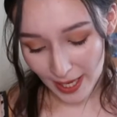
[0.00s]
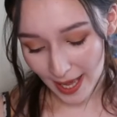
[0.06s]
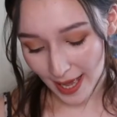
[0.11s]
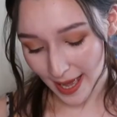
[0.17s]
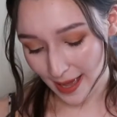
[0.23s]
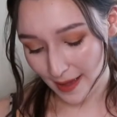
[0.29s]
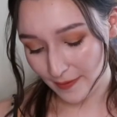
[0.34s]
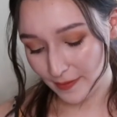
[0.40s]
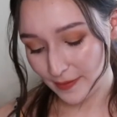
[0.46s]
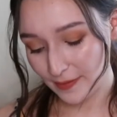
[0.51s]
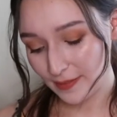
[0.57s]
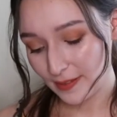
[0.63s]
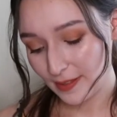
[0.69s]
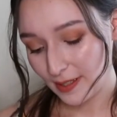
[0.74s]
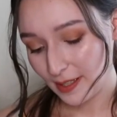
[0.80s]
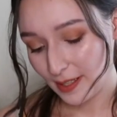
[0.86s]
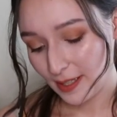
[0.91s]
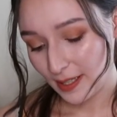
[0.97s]
have
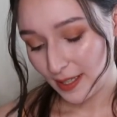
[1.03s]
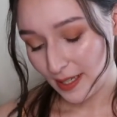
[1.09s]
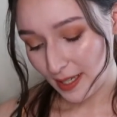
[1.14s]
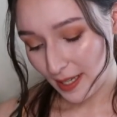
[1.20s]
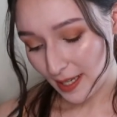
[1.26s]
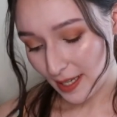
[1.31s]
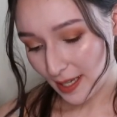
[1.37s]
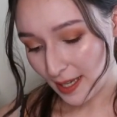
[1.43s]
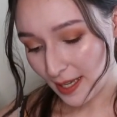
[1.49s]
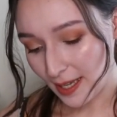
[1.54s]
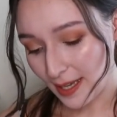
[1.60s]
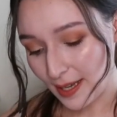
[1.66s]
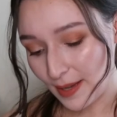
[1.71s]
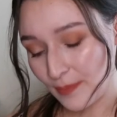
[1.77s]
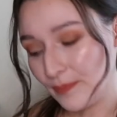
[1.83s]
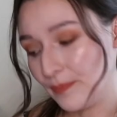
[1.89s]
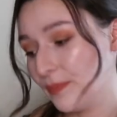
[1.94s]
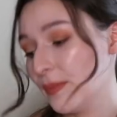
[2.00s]

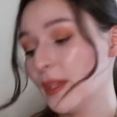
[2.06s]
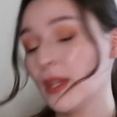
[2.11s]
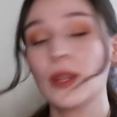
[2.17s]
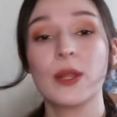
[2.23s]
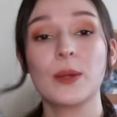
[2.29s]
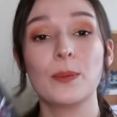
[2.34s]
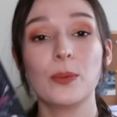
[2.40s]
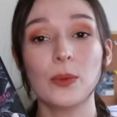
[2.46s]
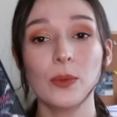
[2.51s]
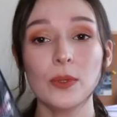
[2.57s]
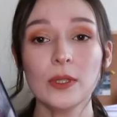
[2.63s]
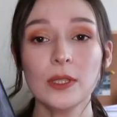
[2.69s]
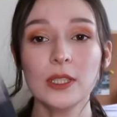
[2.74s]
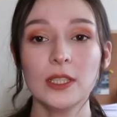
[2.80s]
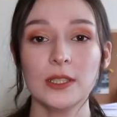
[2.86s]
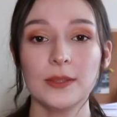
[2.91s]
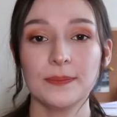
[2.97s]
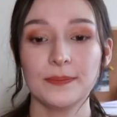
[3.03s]
um, the book,